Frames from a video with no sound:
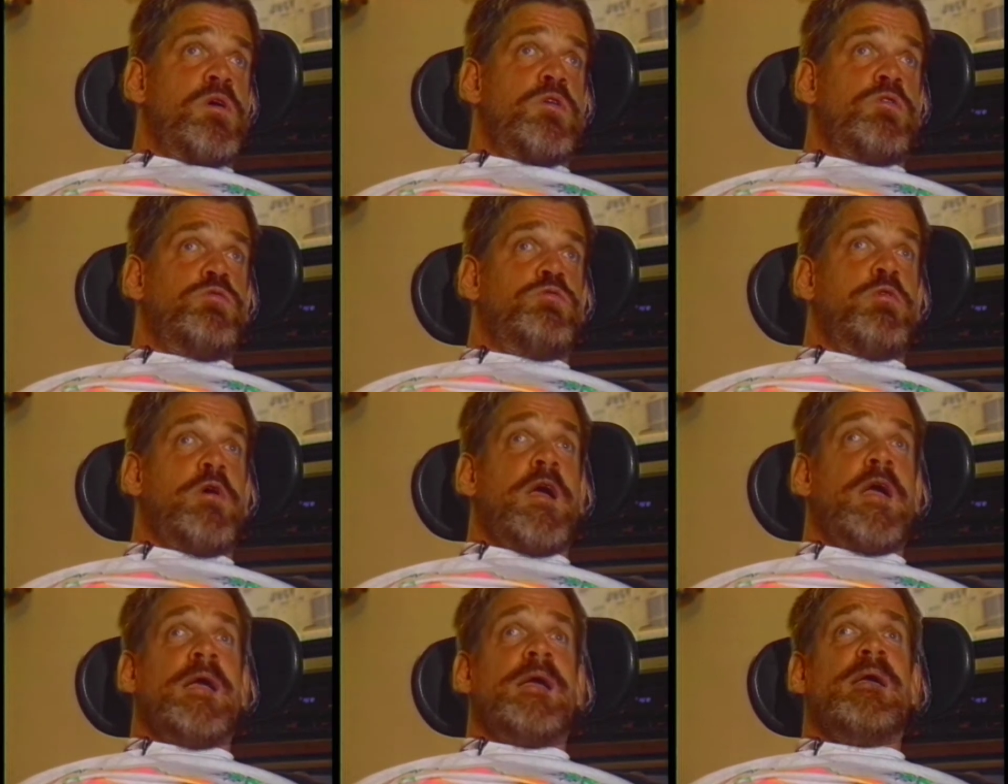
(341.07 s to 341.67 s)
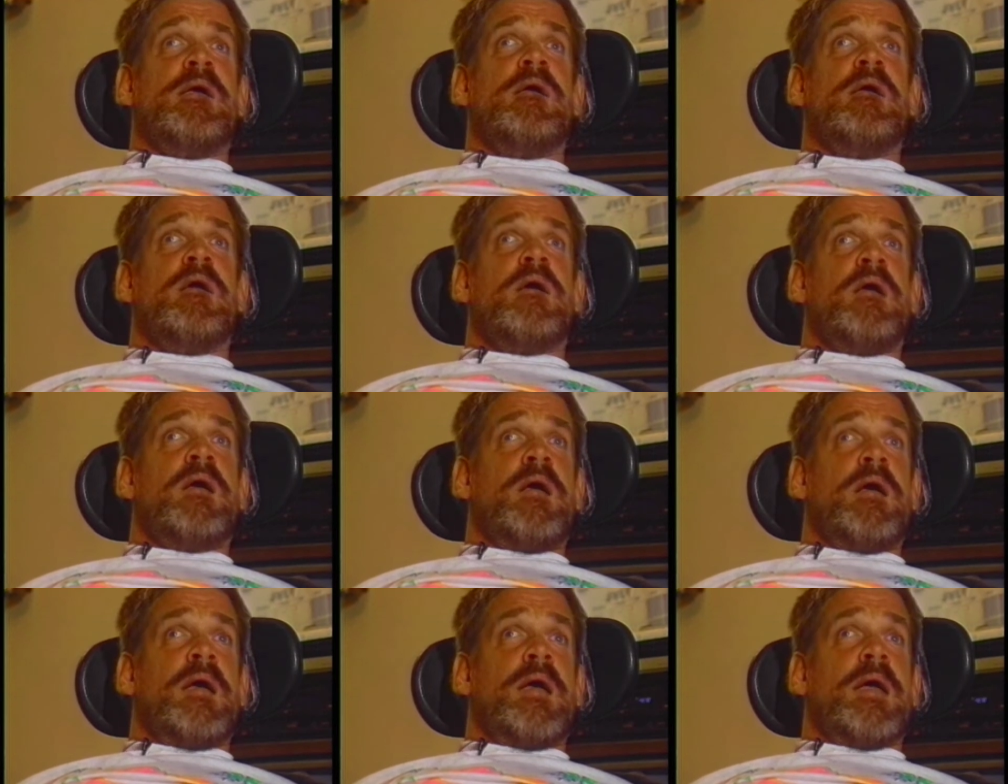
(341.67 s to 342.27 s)
try
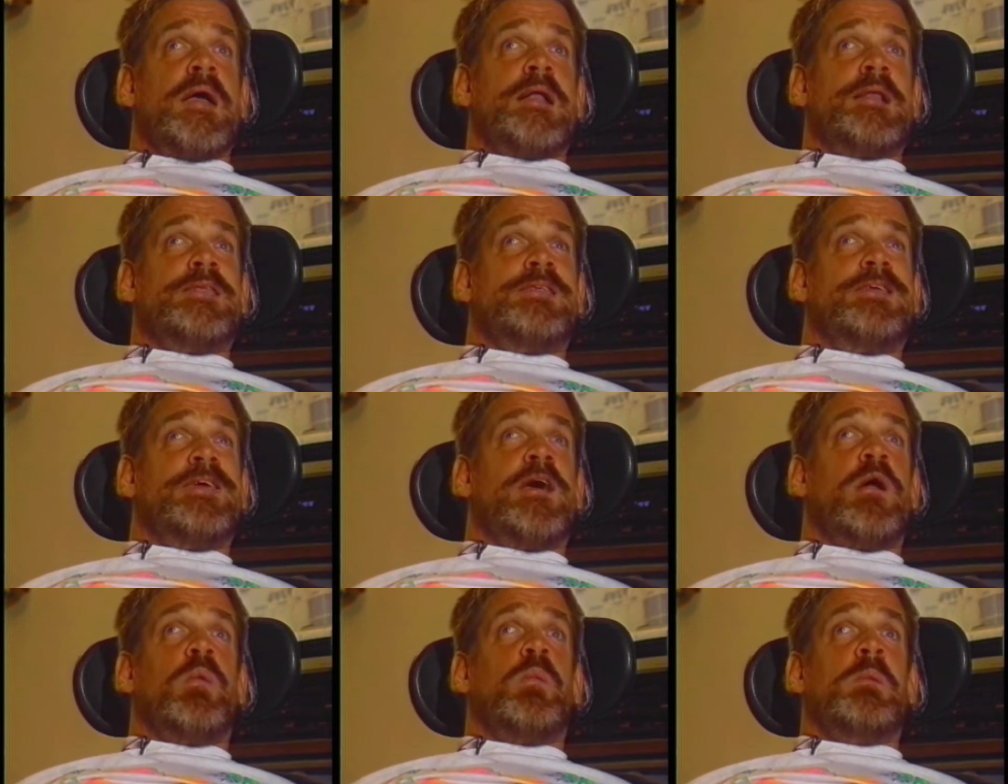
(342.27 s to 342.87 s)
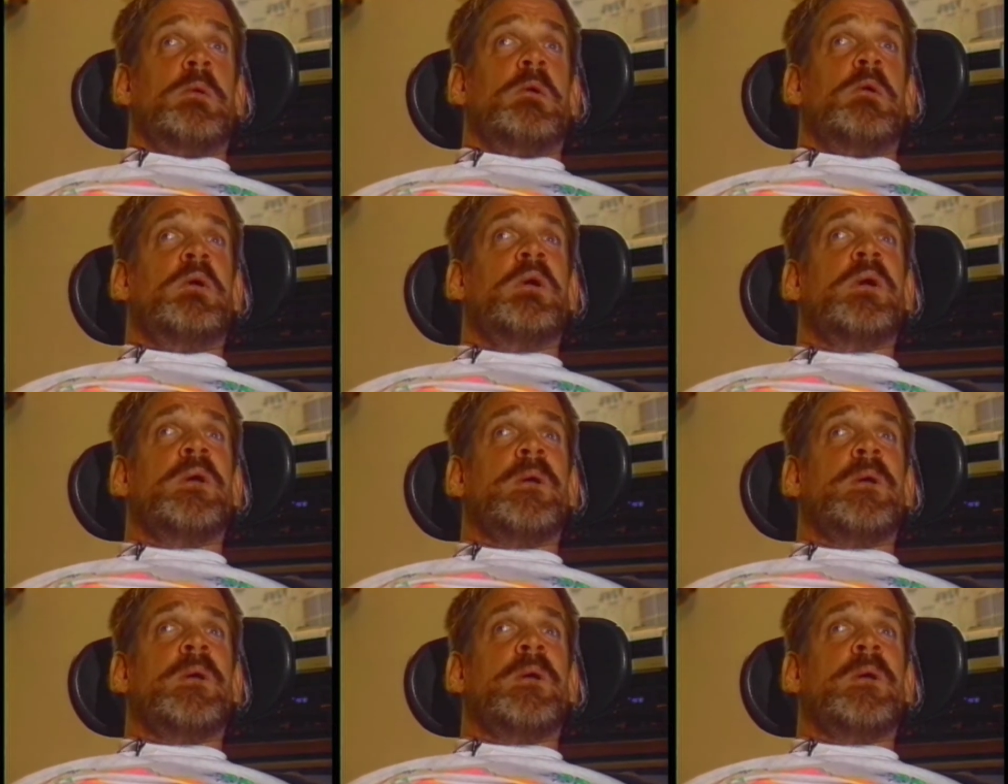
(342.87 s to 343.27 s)
and tell me